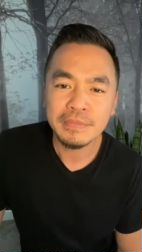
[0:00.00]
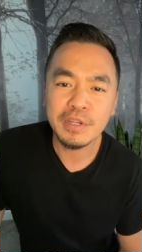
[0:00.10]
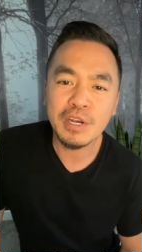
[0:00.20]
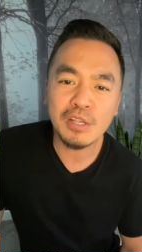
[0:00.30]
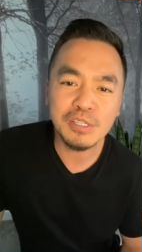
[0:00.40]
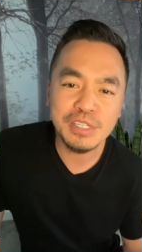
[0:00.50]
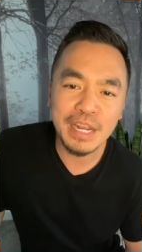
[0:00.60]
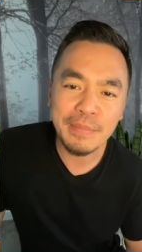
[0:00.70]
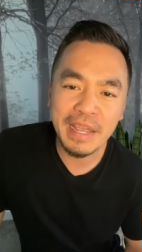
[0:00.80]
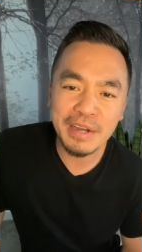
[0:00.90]
You can also
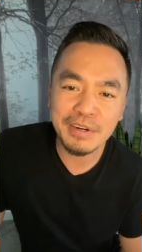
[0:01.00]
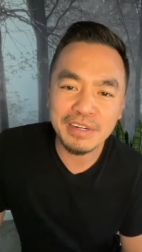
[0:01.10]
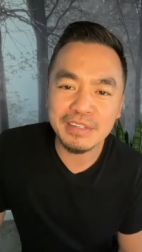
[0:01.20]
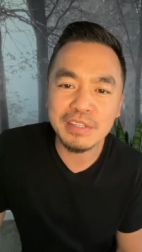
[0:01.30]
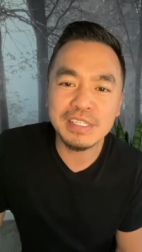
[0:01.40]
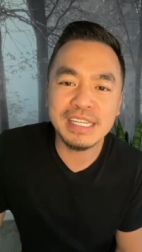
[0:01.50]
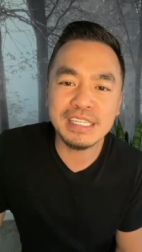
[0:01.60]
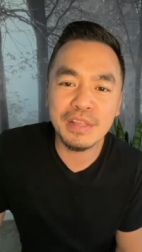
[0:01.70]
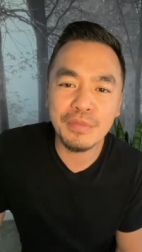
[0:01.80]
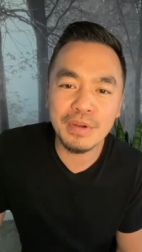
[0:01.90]
check me out on
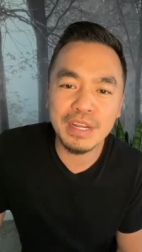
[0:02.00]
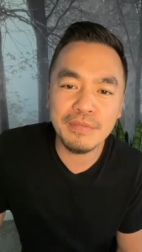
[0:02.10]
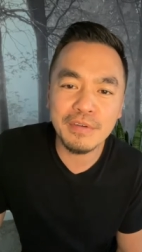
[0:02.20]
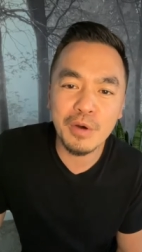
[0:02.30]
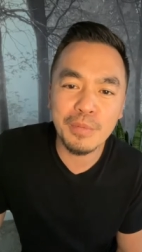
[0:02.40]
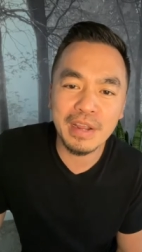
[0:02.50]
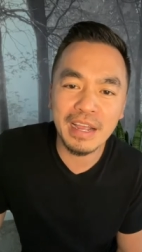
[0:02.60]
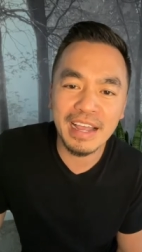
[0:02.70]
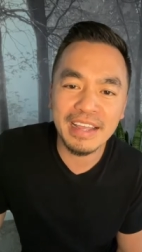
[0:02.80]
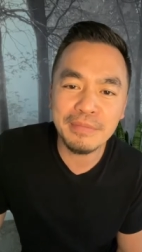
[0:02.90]
season three of Cobra
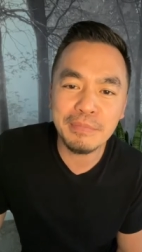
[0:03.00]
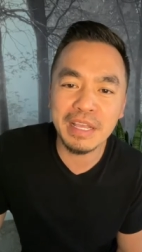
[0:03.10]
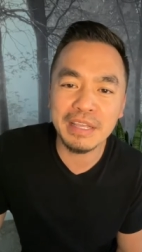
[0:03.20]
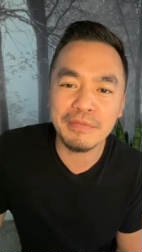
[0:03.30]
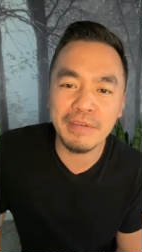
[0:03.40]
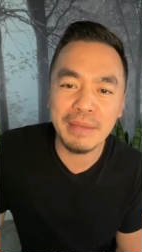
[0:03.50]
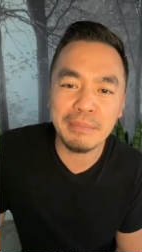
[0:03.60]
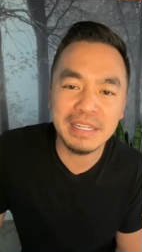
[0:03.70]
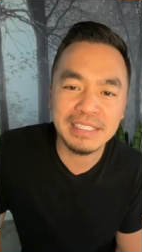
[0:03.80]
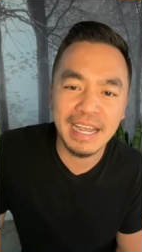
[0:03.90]
Kai playing Fan
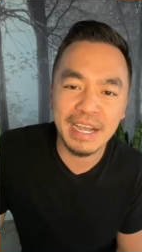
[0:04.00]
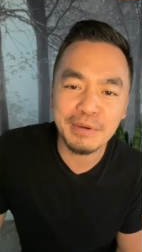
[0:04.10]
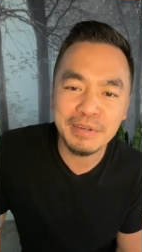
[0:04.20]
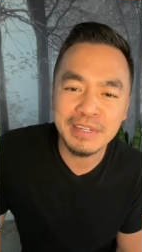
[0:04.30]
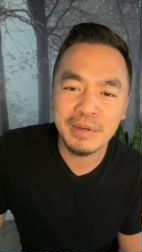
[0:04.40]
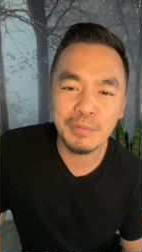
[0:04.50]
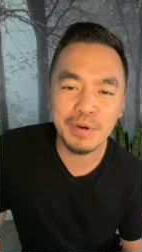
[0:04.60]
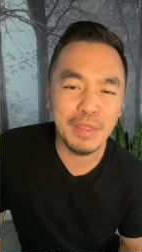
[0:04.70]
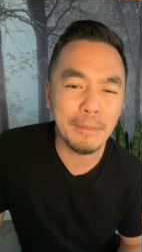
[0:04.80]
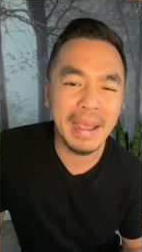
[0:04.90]
Min Tao, one of
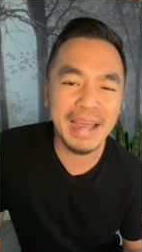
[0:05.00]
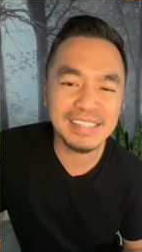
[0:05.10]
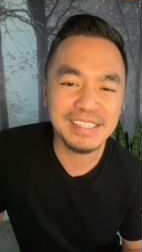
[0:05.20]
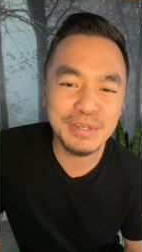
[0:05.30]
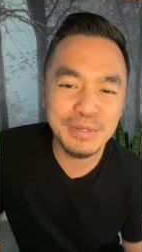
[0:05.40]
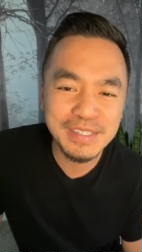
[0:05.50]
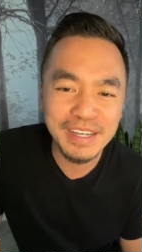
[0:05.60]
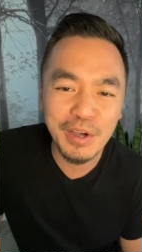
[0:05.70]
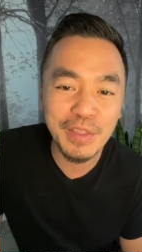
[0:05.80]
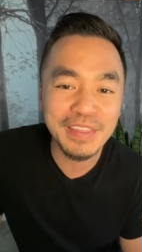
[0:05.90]
the baddest dudes
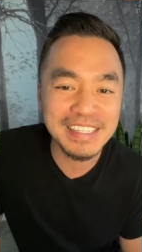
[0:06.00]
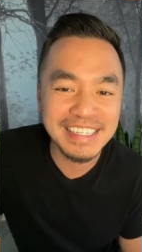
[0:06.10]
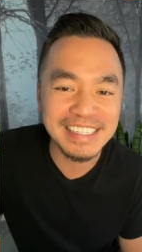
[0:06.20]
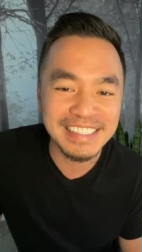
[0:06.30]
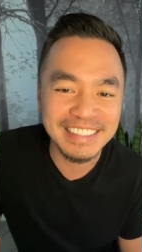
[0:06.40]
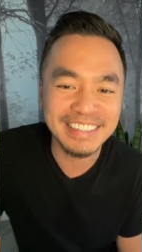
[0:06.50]
on the season.